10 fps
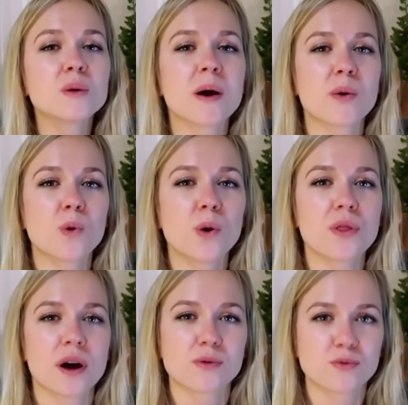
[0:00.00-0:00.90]
on my wall
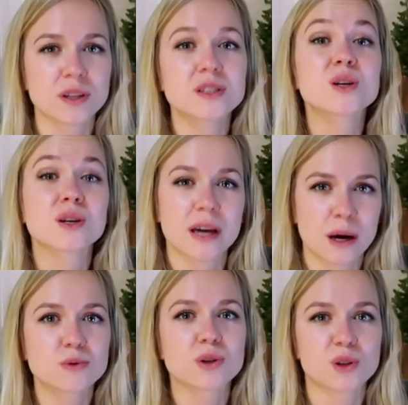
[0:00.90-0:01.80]
that runs
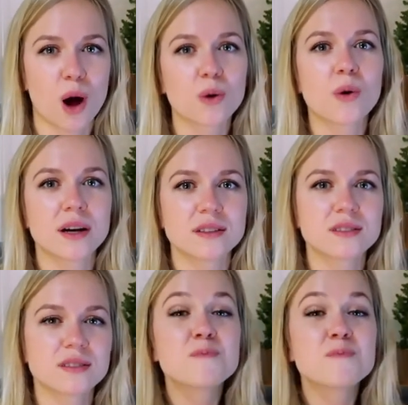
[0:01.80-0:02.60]
counterclockwise.